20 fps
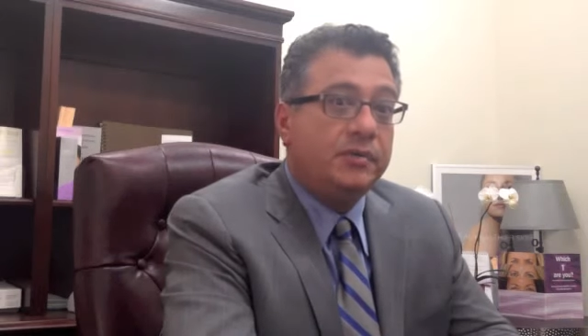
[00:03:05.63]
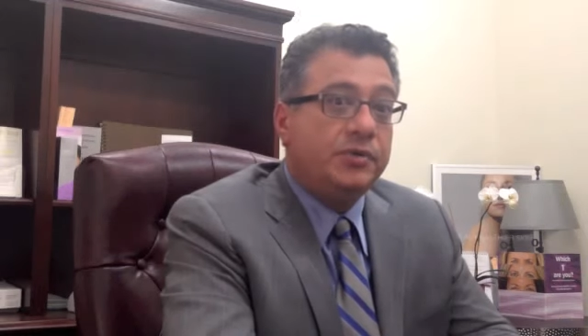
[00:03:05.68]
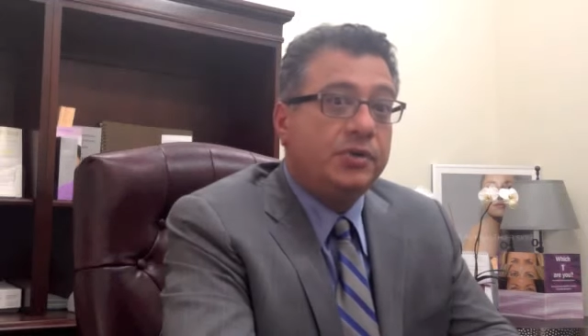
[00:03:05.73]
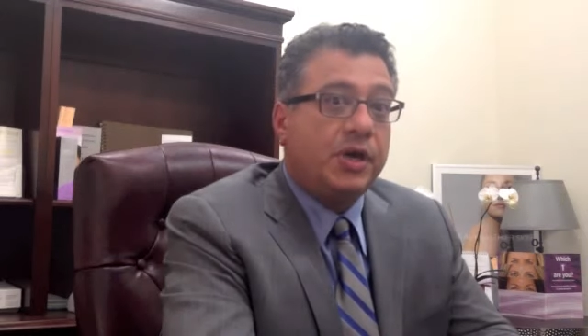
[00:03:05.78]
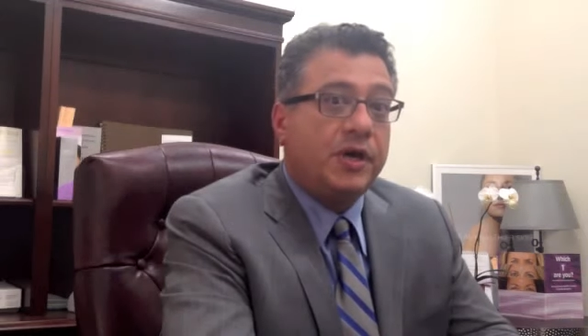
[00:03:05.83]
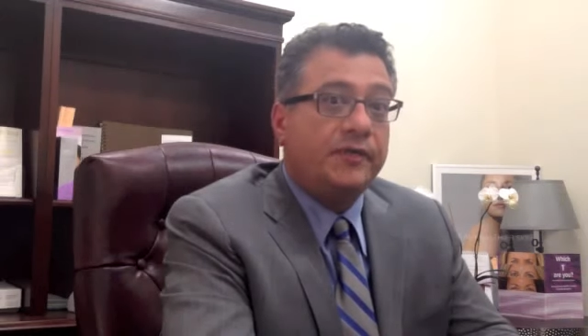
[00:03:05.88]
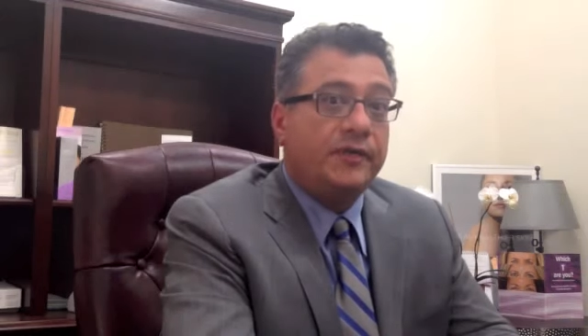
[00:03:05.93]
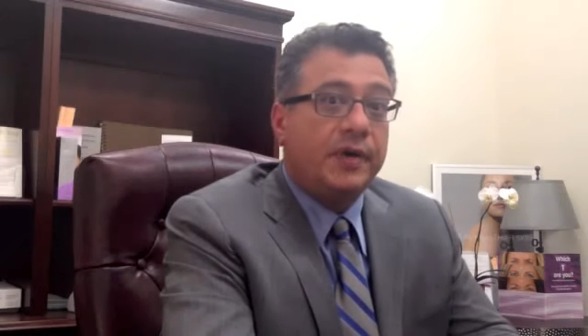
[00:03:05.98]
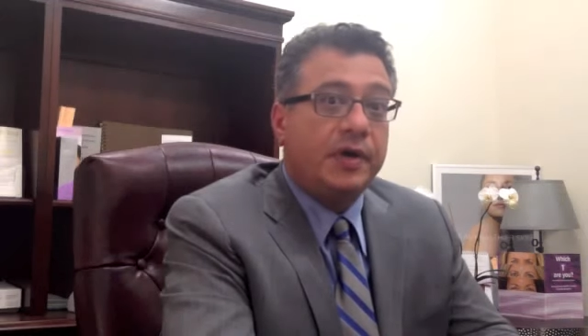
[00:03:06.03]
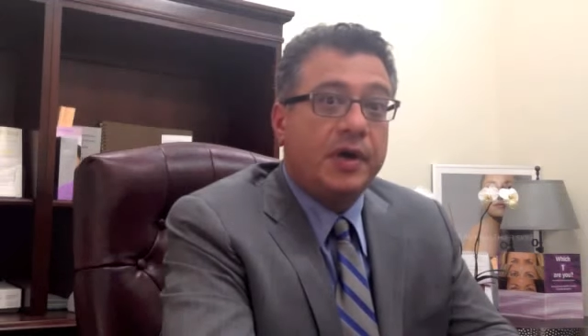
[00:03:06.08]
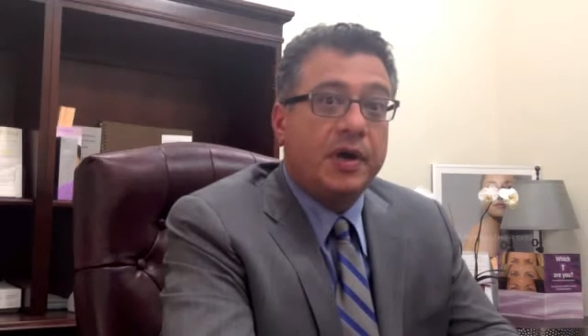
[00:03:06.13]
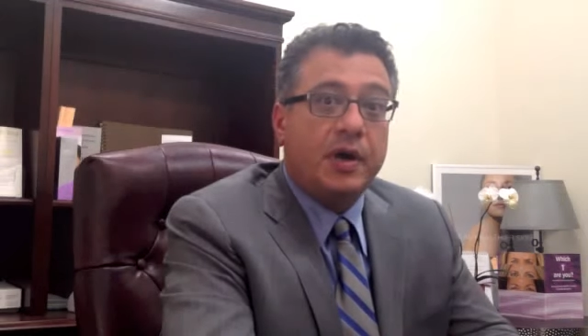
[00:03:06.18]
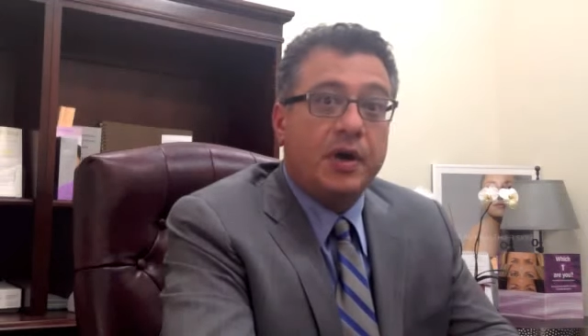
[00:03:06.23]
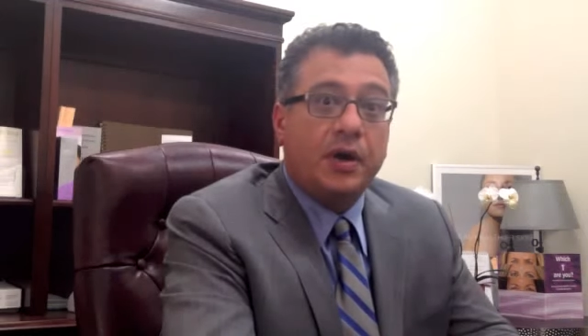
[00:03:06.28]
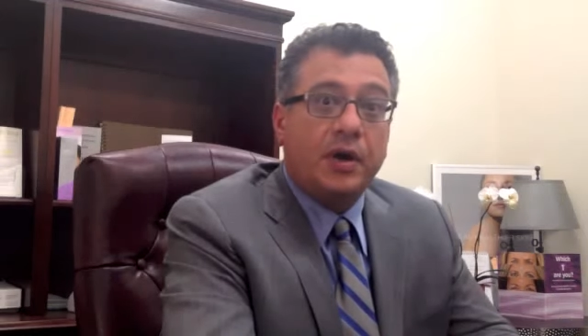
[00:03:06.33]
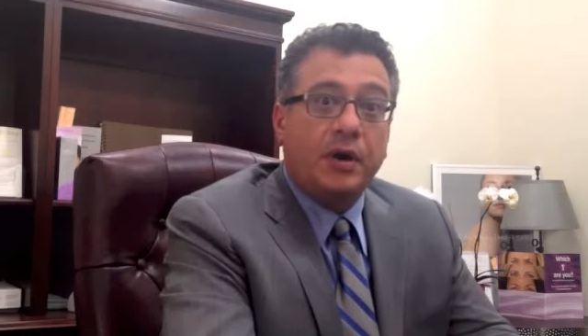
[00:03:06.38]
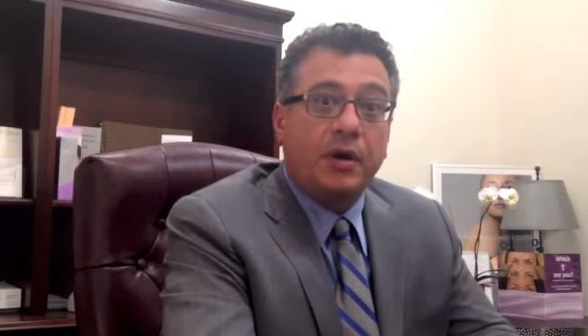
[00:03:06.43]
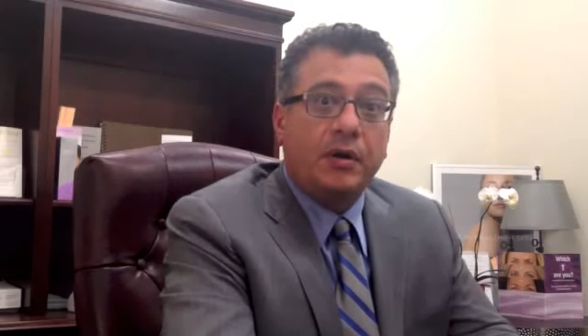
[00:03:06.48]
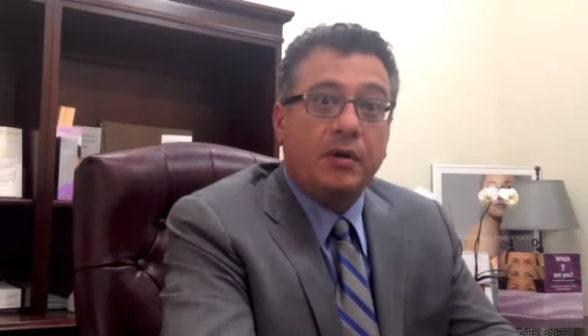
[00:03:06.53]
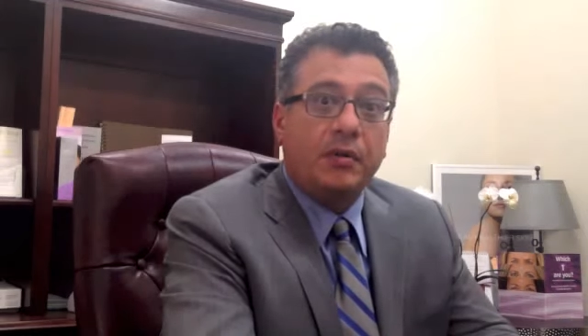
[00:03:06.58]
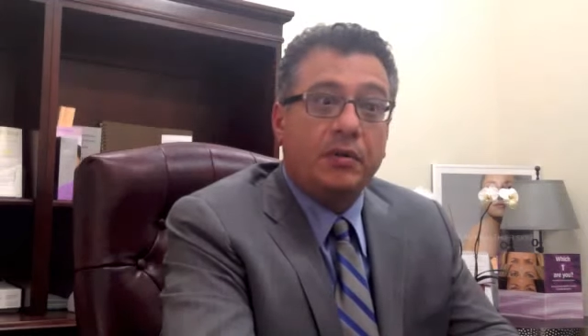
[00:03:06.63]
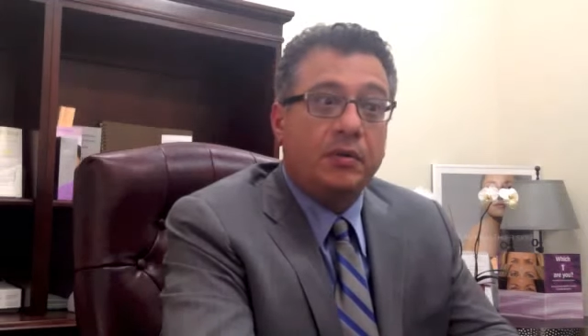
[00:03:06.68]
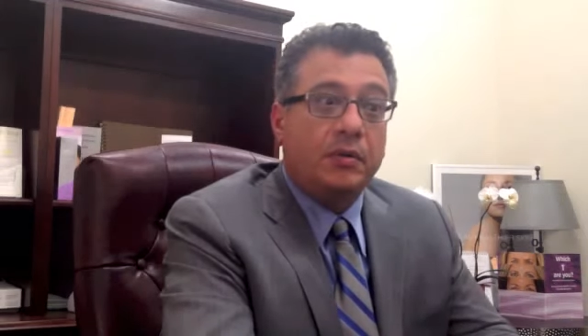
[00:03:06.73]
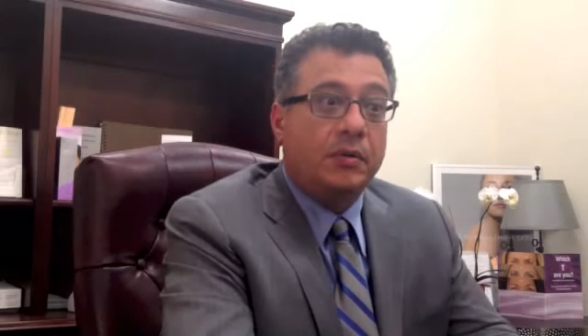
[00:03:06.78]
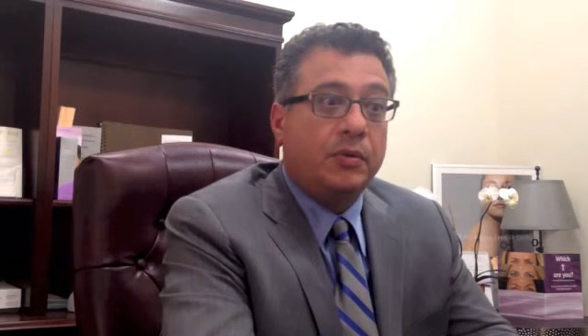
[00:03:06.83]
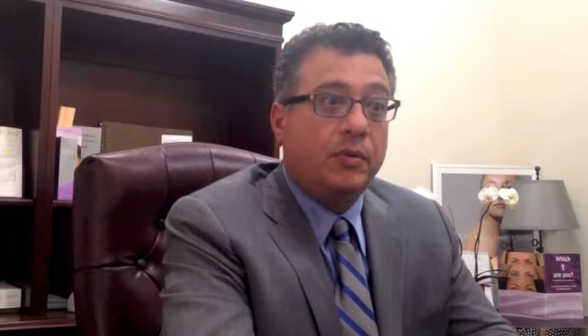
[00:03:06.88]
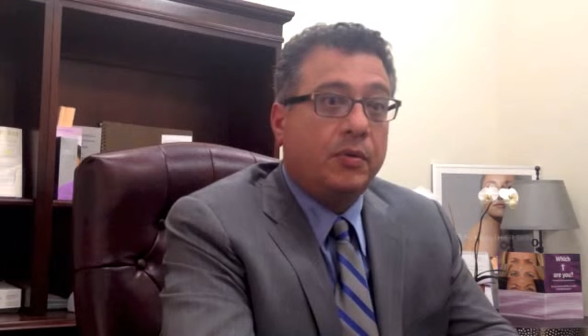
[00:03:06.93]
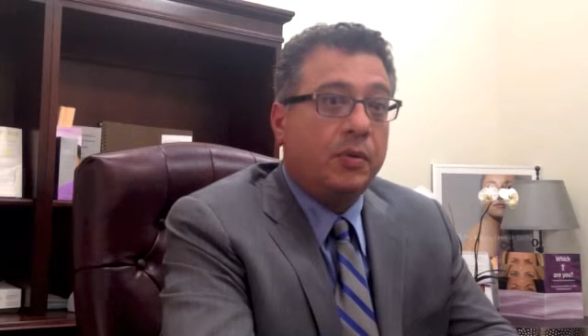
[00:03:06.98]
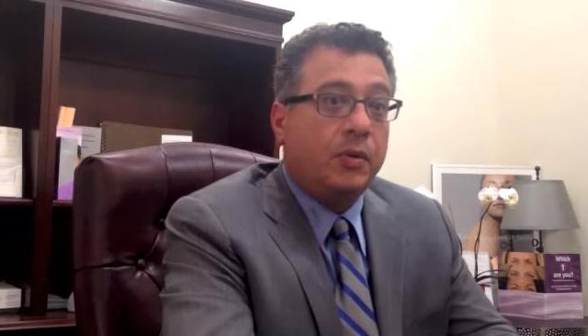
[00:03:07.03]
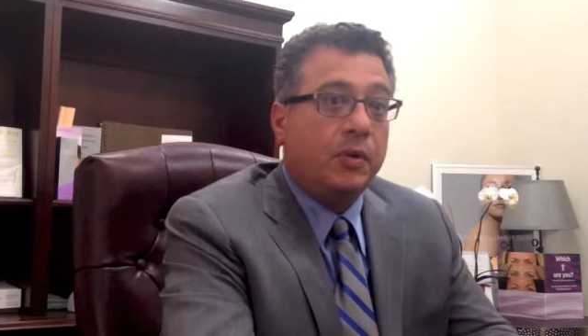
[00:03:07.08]
drive a car
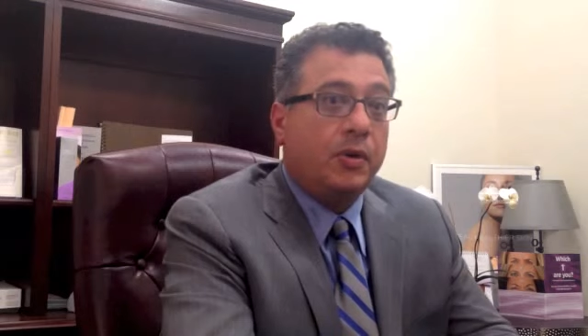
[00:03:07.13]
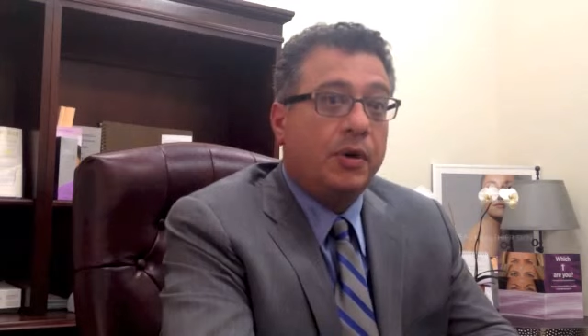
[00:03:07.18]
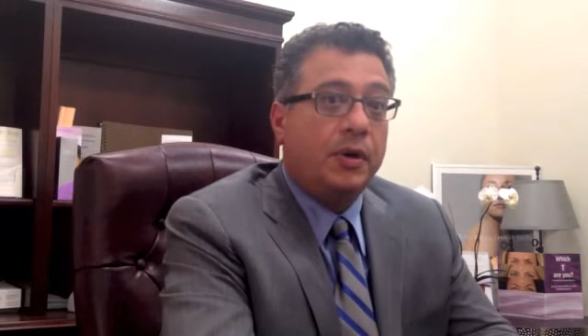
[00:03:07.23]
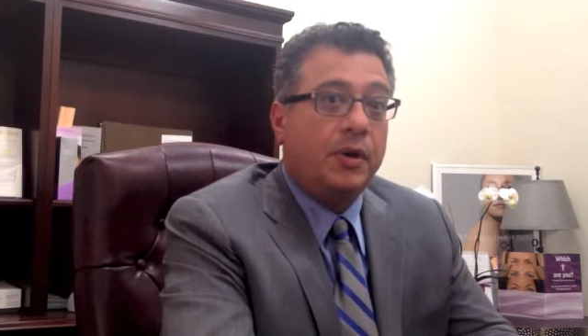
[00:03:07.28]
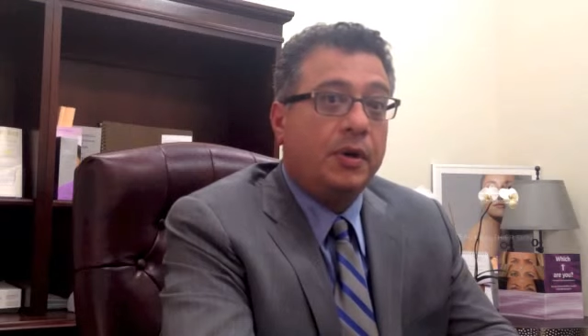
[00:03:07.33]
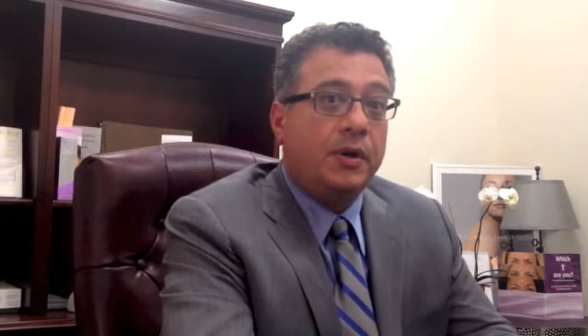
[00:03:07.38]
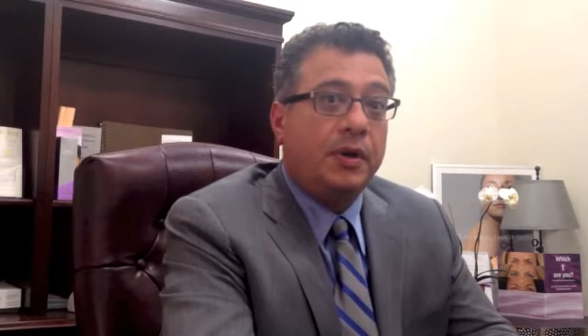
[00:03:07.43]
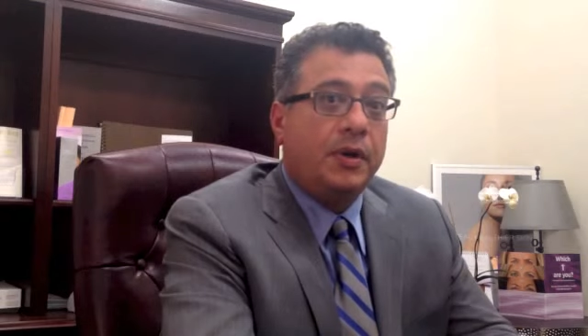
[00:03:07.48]
or